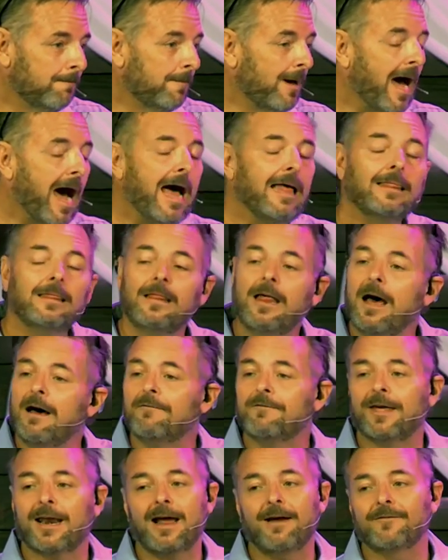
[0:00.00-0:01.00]
I love
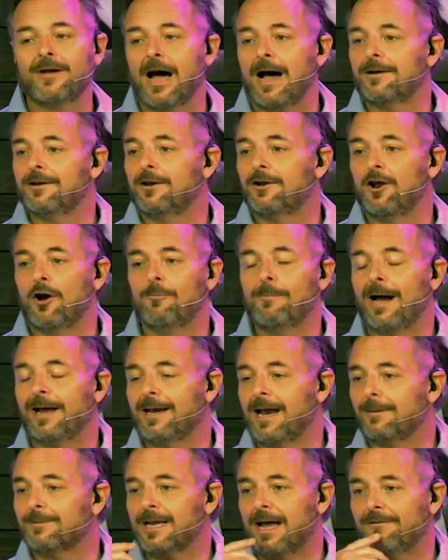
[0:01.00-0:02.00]
that I've gotten to know my
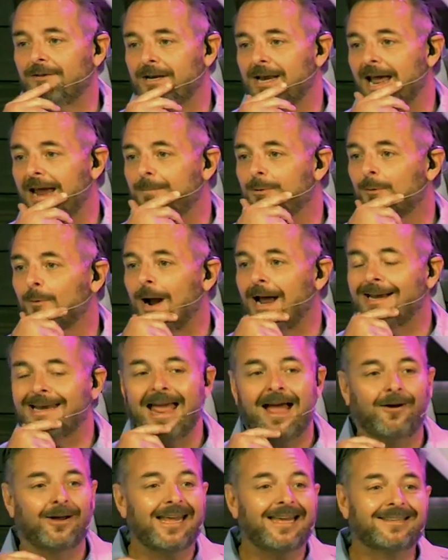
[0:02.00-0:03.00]
neighbors. I have a neighbor right
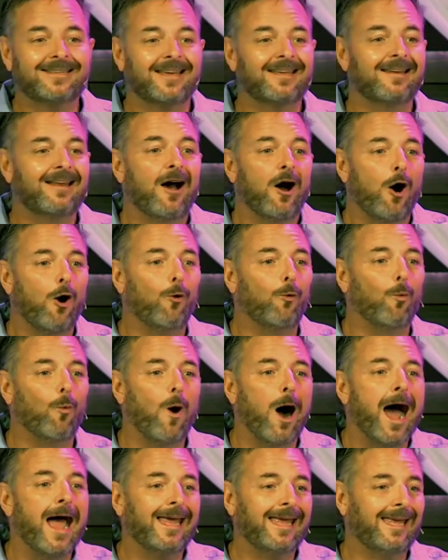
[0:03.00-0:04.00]
now. He's in
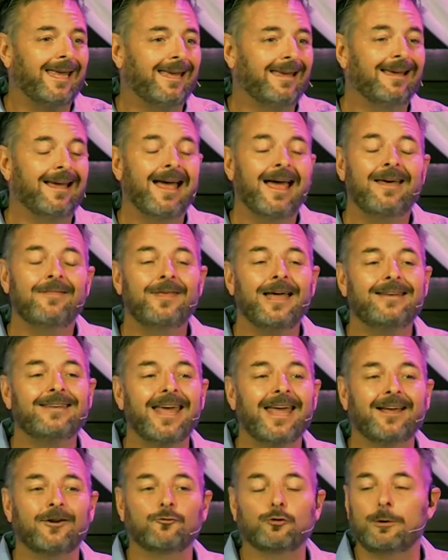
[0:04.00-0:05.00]
Hawaii. They
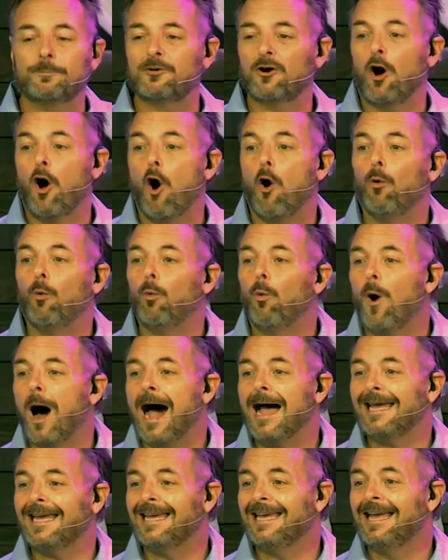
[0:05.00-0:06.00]
take a trip to
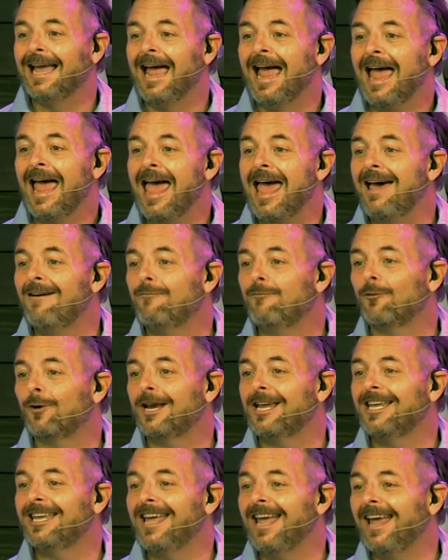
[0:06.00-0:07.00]
Hawaii every
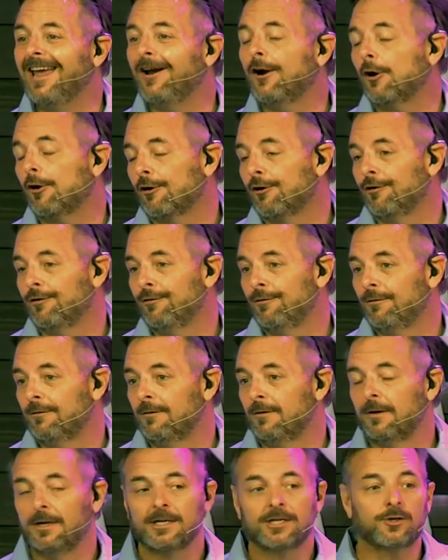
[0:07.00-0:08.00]
year.
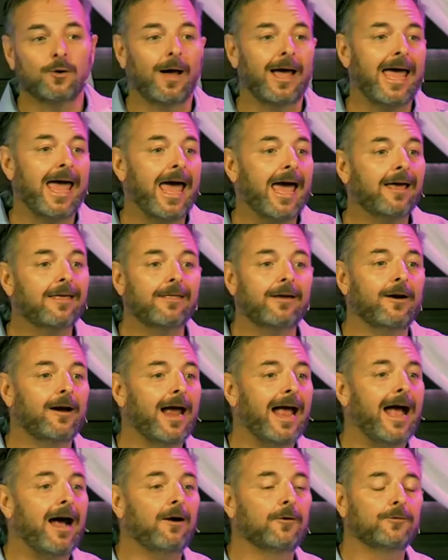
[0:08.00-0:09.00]
So I egg their
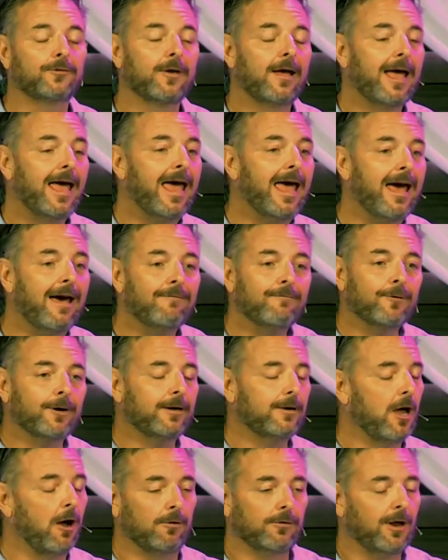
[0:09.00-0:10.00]
house every
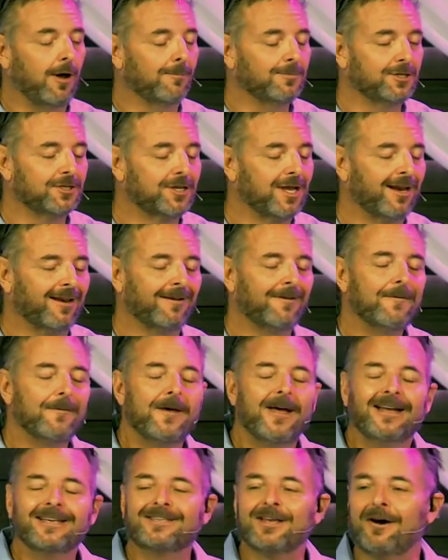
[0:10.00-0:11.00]
no, no, I'm just kidding.
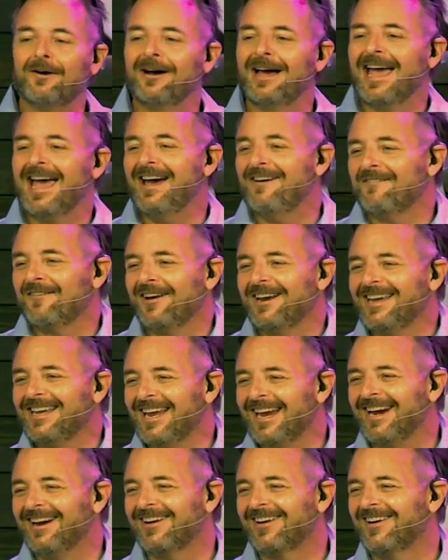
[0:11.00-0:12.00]
So every
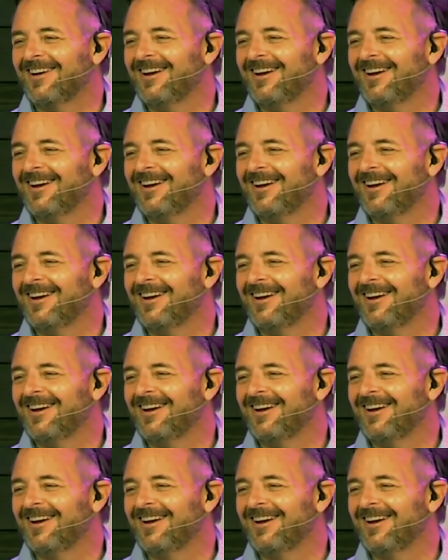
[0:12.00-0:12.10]
year